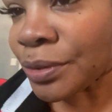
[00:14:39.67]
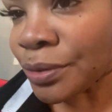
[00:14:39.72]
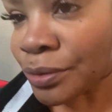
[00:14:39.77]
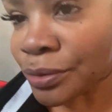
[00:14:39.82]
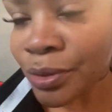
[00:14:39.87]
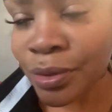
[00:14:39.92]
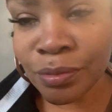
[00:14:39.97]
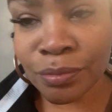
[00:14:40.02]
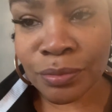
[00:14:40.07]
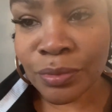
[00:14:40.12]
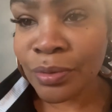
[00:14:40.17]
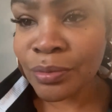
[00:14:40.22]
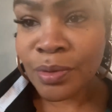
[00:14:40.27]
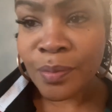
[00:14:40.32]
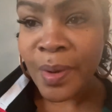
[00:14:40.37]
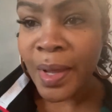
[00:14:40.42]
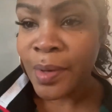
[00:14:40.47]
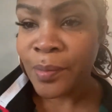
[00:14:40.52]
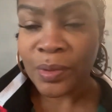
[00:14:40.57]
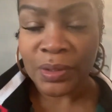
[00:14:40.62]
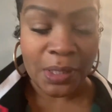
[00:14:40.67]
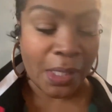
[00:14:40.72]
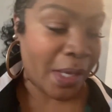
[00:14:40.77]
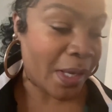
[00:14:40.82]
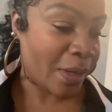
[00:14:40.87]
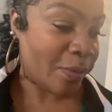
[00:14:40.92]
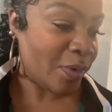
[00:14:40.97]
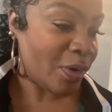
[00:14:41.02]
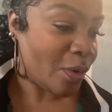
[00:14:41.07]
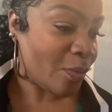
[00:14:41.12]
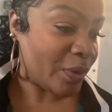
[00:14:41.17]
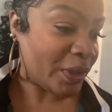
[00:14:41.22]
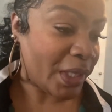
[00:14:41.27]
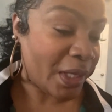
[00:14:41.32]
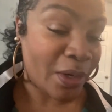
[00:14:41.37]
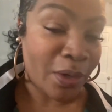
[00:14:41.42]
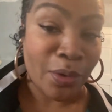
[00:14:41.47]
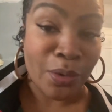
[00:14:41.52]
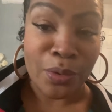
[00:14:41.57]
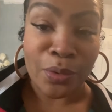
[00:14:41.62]
Don't nobody want that. We don't want that
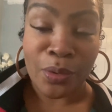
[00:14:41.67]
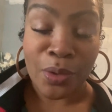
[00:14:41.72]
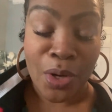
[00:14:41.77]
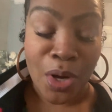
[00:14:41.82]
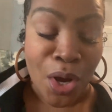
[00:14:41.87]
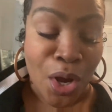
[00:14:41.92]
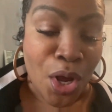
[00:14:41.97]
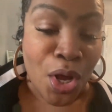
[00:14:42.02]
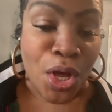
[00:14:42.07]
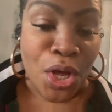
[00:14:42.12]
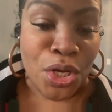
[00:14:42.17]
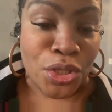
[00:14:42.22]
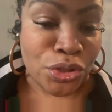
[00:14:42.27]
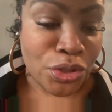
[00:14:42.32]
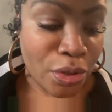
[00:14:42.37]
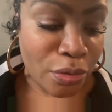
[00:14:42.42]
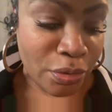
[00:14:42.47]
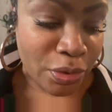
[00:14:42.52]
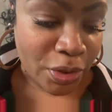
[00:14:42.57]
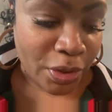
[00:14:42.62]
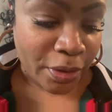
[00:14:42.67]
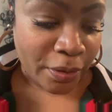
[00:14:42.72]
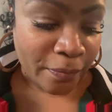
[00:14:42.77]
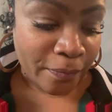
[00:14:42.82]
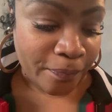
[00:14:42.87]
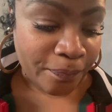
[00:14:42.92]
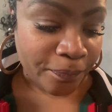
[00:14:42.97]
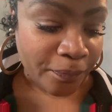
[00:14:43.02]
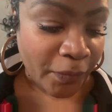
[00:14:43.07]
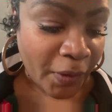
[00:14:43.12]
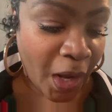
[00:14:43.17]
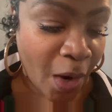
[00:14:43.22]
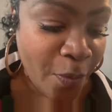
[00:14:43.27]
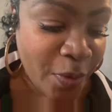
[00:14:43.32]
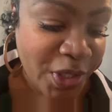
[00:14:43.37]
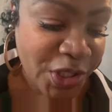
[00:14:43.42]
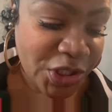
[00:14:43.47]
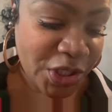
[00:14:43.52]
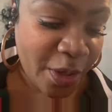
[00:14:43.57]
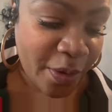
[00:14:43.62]
at all. So look, I want
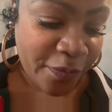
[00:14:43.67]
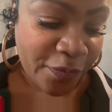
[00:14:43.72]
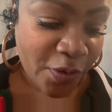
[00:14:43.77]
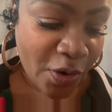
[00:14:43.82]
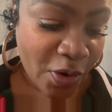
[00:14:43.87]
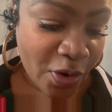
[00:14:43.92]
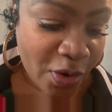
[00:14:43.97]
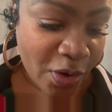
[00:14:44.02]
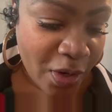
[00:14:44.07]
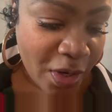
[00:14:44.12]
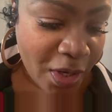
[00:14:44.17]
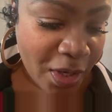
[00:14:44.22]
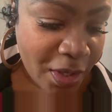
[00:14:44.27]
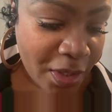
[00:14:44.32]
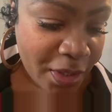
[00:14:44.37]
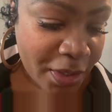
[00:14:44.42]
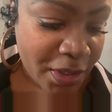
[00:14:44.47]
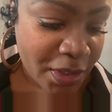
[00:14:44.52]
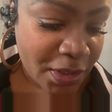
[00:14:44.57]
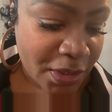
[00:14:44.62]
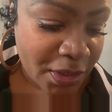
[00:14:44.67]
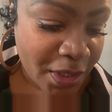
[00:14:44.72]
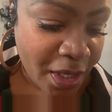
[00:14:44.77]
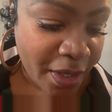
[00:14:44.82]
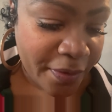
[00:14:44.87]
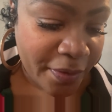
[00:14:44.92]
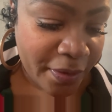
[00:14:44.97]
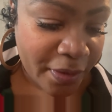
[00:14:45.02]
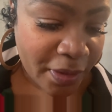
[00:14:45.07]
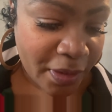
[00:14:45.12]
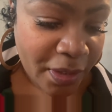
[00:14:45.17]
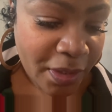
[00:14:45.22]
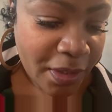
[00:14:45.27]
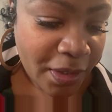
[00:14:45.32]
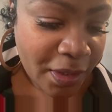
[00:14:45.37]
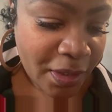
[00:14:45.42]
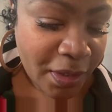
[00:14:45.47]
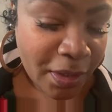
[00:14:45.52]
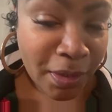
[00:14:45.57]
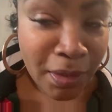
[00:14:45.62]
to share with y'all this other
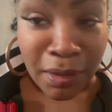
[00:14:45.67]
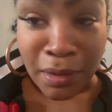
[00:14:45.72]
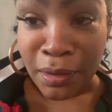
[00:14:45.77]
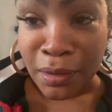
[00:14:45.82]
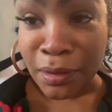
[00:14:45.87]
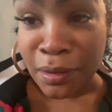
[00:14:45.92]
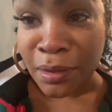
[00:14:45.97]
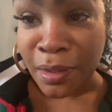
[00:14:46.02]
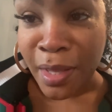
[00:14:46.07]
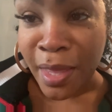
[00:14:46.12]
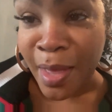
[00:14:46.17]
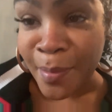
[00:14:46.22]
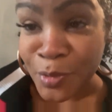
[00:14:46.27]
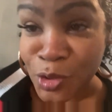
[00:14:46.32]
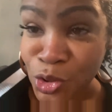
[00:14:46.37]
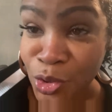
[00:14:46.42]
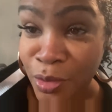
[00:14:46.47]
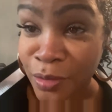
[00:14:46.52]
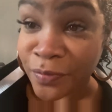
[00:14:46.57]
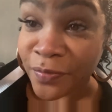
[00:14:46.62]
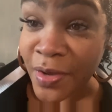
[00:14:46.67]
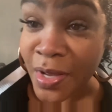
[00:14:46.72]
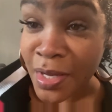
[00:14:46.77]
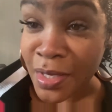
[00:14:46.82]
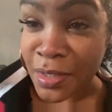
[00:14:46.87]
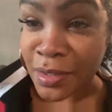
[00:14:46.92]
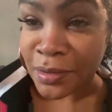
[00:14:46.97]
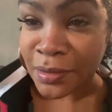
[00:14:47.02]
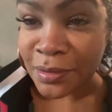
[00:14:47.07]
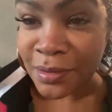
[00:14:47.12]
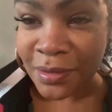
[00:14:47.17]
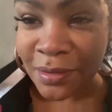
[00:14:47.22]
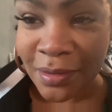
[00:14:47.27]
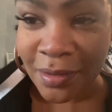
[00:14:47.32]
Amazon find.